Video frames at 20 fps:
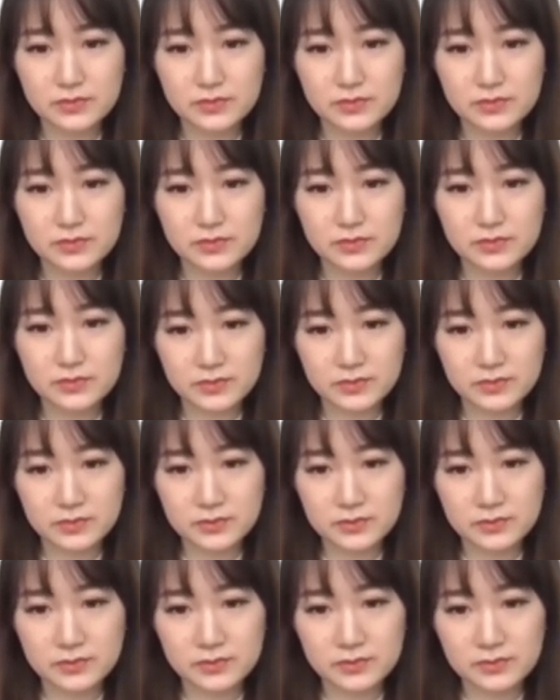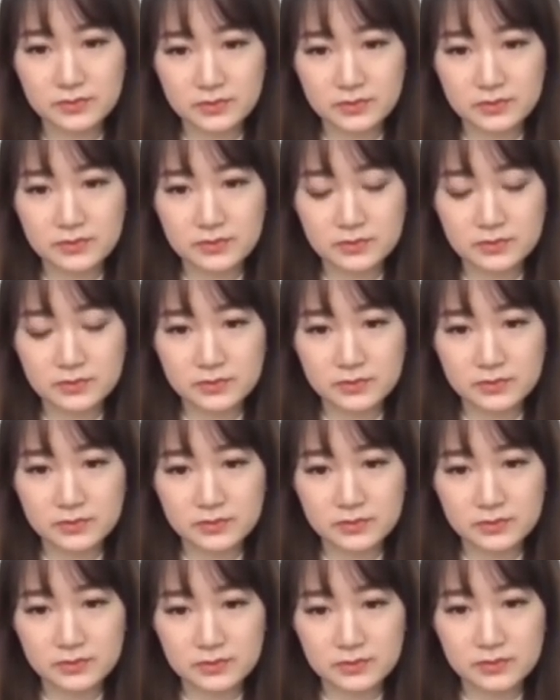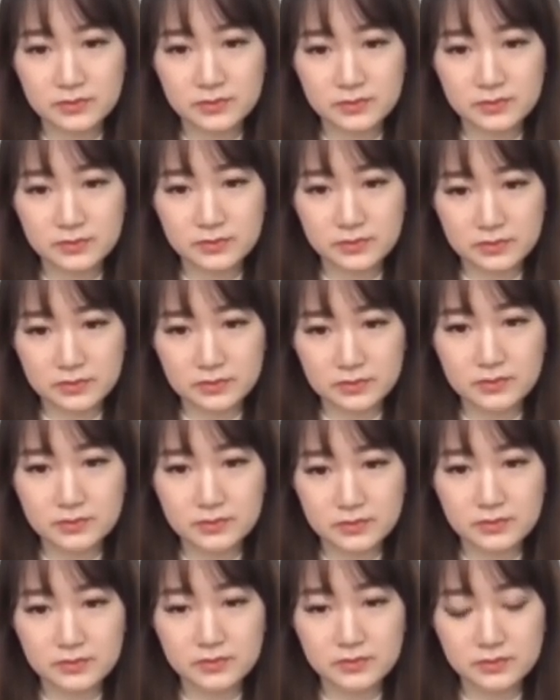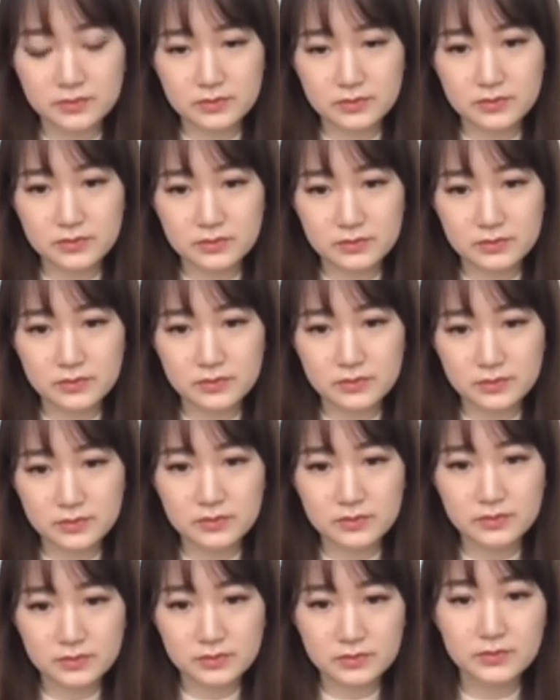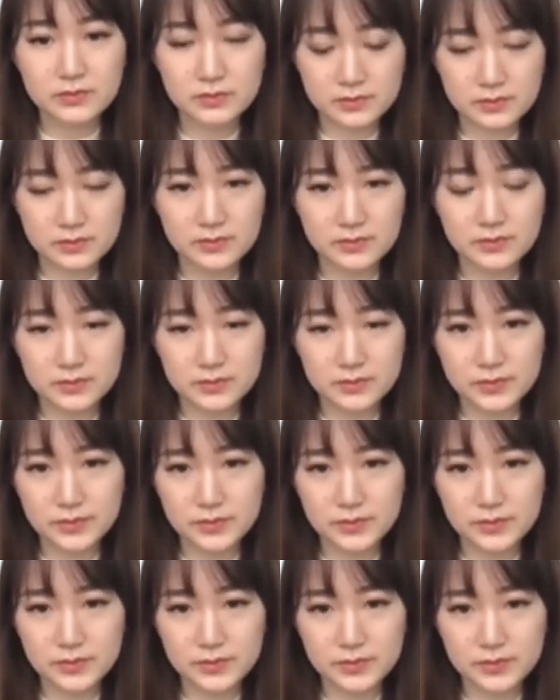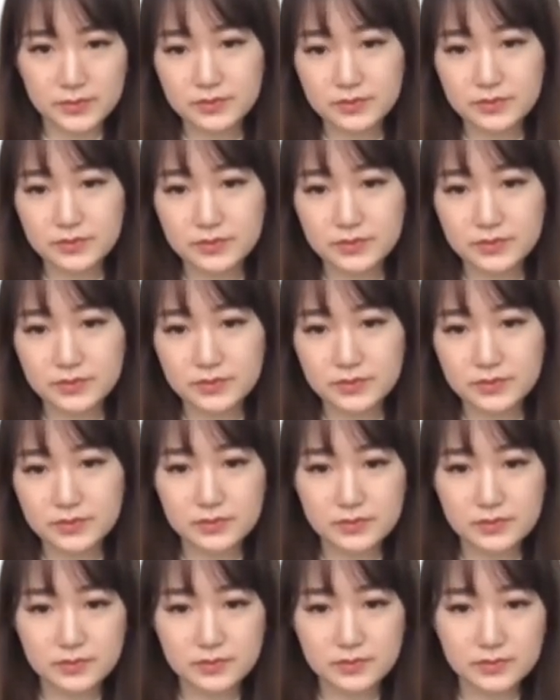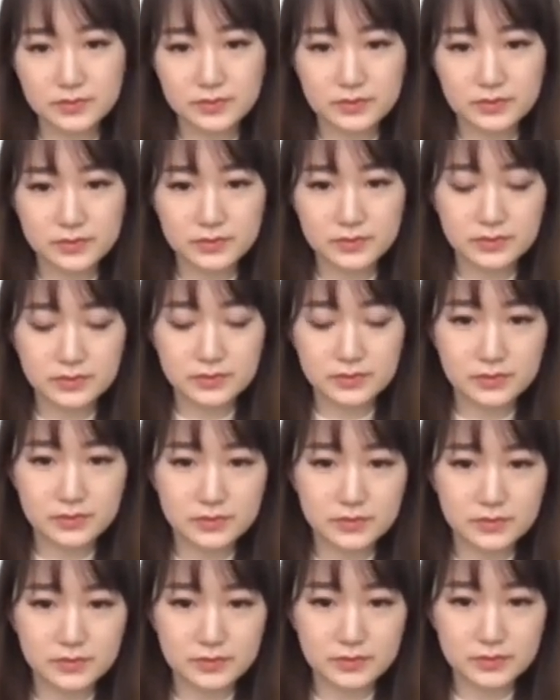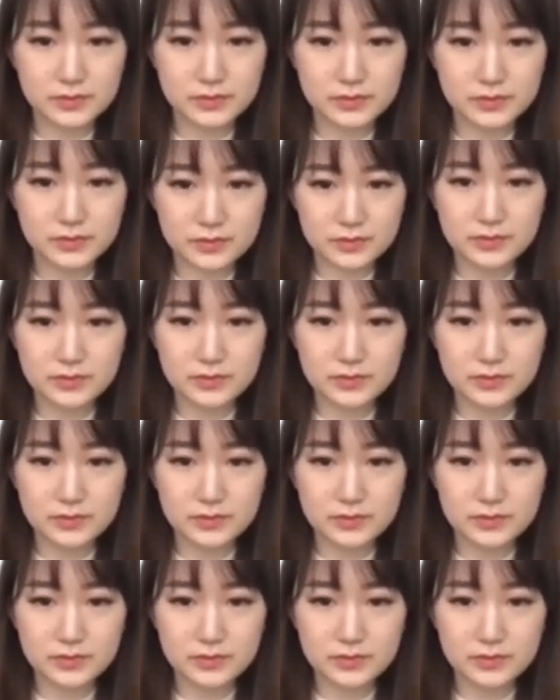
No words are spoken by the person on screen.